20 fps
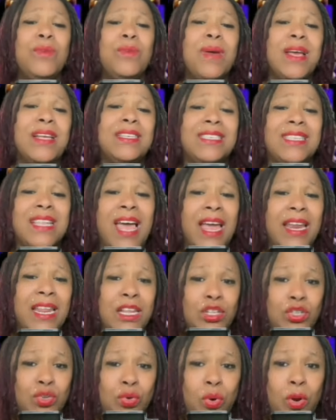my
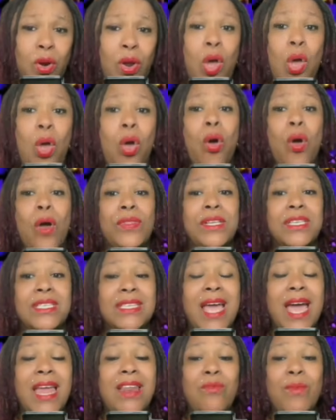sliding door on the
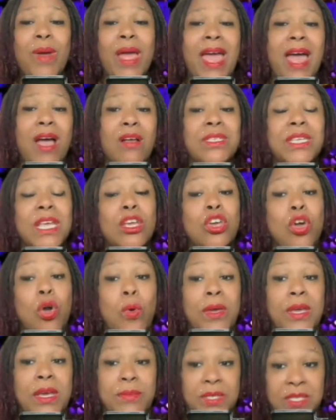side of my house and
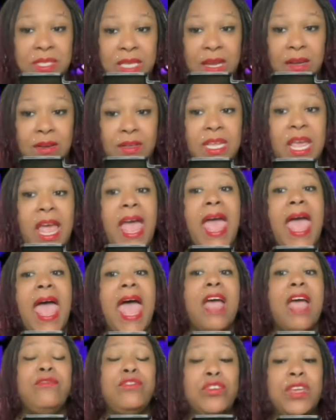going upstairs.
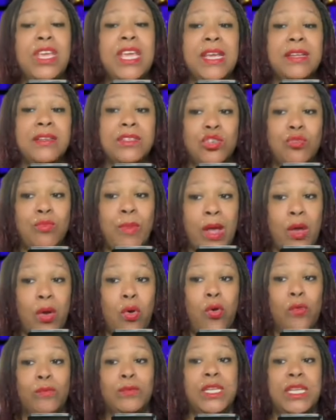After he entered my
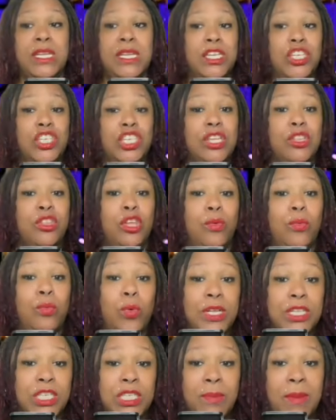home, DDG then
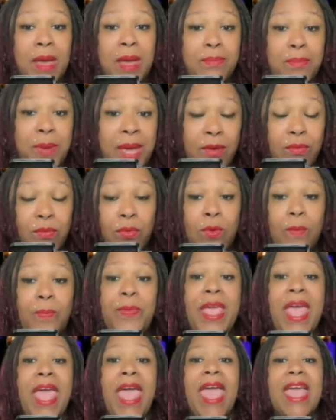went to my bedroom
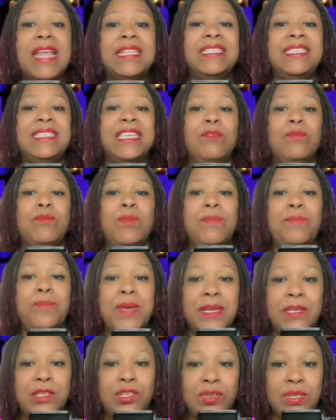and sent me
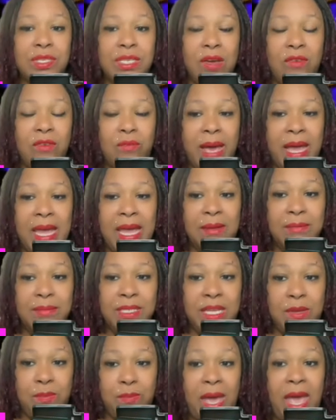pictures of my
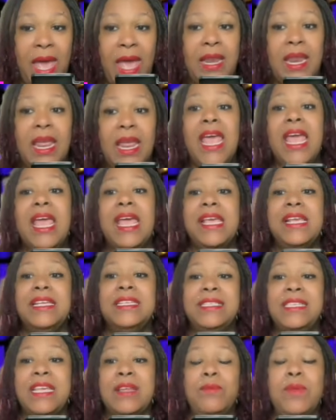empty bed. He
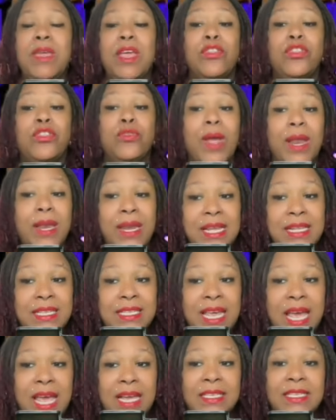sent me a threatening
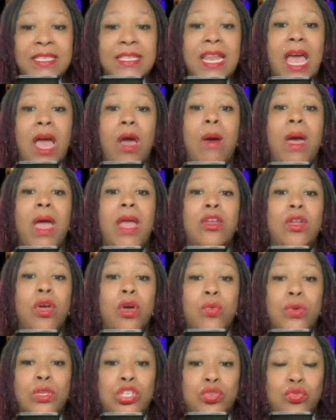text. Now I
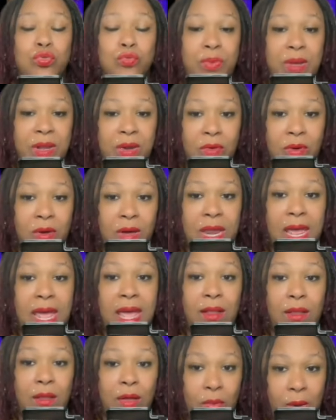know what you've been on,
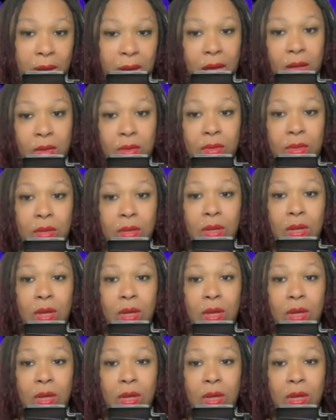LOL,